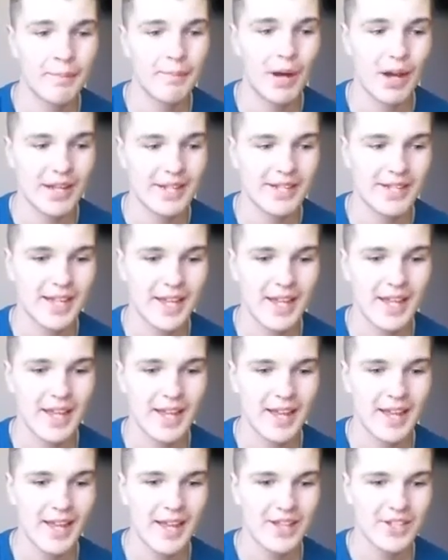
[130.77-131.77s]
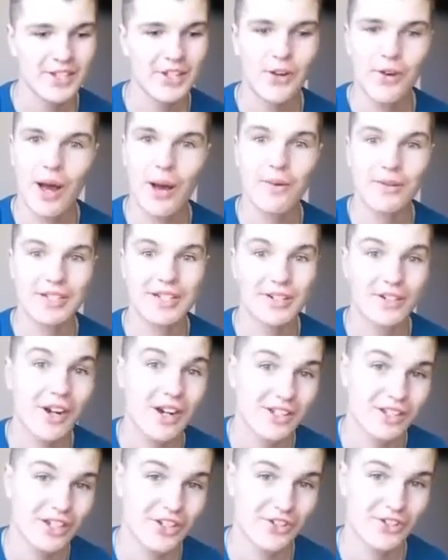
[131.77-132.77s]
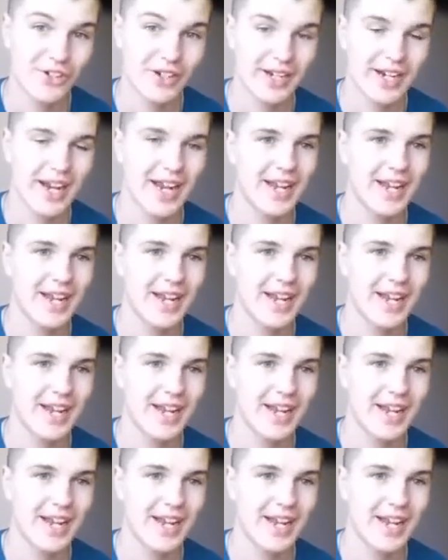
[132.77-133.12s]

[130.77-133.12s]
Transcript: But, so I was in cross country,